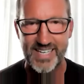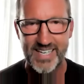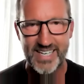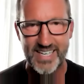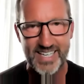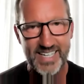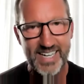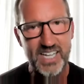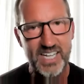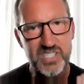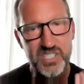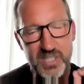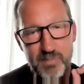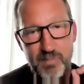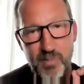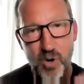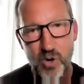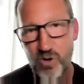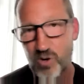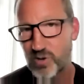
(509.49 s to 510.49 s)
He had actually
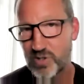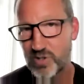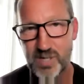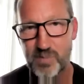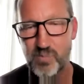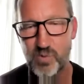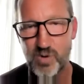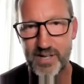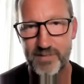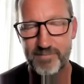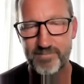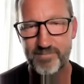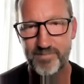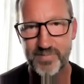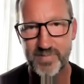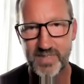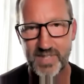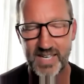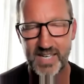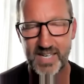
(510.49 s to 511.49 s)
murdered someone.
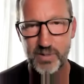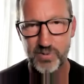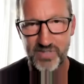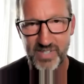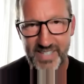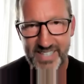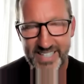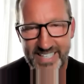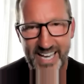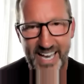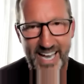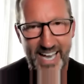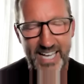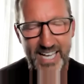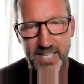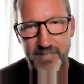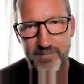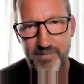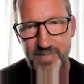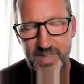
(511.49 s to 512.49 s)
He was in a
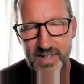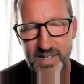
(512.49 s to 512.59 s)
gang.